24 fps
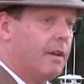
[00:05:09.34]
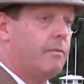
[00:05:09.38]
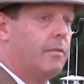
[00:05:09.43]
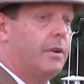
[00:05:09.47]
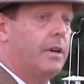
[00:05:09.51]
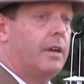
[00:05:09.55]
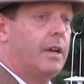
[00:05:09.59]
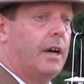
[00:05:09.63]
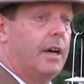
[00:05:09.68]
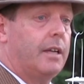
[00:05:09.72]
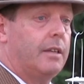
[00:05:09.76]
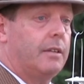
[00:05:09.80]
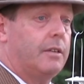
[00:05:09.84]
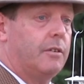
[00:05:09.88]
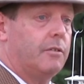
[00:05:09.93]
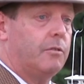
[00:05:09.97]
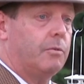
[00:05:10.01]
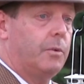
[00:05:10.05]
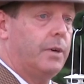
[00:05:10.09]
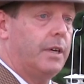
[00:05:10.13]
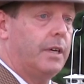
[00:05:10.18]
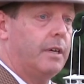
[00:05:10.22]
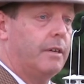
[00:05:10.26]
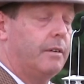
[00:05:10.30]
every night
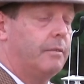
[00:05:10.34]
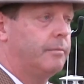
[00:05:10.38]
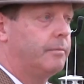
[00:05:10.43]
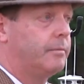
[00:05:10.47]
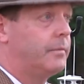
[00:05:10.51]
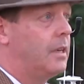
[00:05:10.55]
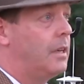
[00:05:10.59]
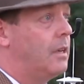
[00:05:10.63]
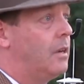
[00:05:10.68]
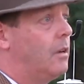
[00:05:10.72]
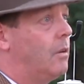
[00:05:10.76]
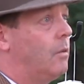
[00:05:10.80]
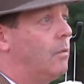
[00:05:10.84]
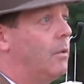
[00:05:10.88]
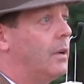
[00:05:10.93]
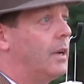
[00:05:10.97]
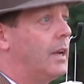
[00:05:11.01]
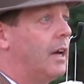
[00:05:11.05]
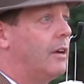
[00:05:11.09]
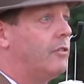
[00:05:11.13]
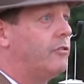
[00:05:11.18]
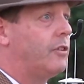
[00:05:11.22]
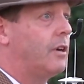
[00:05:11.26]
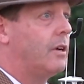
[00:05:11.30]
this week. When
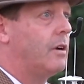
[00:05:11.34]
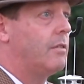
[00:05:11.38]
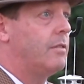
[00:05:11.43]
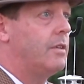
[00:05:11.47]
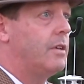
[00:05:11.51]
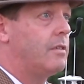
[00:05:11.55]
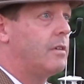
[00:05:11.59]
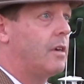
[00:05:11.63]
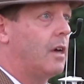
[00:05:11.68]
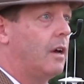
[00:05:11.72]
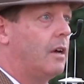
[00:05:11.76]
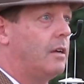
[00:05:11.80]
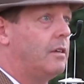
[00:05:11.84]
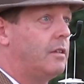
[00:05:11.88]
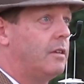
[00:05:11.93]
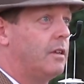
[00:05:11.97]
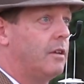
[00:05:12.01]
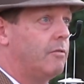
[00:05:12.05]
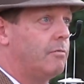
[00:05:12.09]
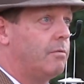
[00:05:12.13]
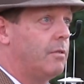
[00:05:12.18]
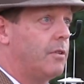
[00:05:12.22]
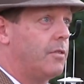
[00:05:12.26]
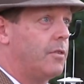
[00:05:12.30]
I share these
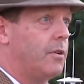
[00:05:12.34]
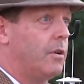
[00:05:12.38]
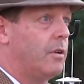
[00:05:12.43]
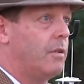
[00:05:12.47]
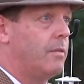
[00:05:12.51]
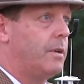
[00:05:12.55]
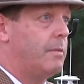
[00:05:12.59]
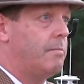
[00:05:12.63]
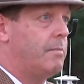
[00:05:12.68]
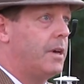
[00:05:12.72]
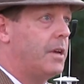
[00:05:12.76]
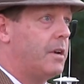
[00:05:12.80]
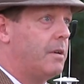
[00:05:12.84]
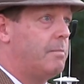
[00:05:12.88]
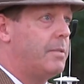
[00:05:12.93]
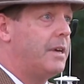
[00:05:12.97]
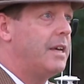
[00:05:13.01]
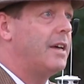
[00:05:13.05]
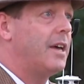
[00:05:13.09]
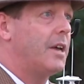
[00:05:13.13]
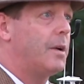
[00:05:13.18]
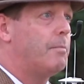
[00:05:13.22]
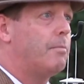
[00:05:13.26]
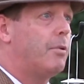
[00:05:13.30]
contents with her, it better
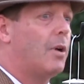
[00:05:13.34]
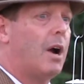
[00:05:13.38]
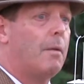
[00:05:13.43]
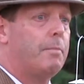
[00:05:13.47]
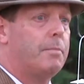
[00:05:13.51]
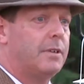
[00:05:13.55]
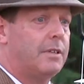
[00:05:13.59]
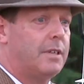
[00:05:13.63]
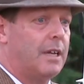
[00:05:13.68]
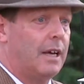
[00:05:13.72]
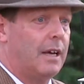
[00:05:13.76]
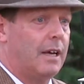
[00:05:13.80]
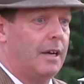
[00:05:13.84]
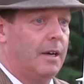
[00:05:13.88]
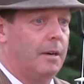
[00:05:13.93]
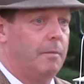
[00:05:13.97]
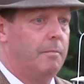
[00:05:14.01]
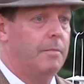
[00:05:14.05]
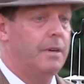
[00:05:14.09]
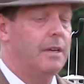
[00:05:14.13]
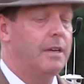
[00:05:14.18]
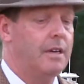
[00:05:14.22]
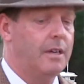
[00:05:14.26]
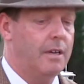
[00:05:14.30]
be at a proper
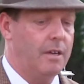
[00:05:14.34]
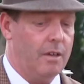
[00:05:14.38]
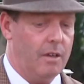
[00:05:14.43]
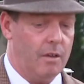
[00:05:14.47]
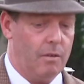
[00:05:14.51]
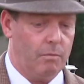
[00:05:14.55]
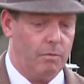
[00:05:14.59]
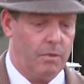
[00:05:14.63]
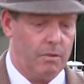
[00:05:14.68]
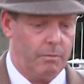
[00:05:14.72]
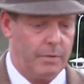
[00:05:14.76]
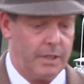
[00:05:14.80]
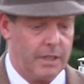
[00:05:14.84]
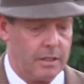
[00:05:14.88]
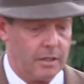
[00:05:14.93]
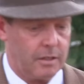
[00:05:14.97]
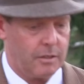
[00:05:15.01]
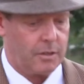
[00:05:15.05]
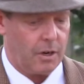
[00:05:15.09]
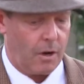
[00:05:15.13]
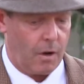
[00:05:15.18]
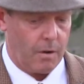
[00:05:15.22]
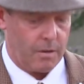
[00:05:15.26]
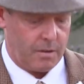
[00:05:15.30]
time when we
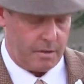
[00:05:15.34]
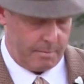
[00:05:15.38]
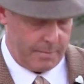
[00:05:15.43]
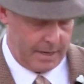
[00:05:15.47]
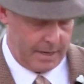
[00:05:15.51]
can talk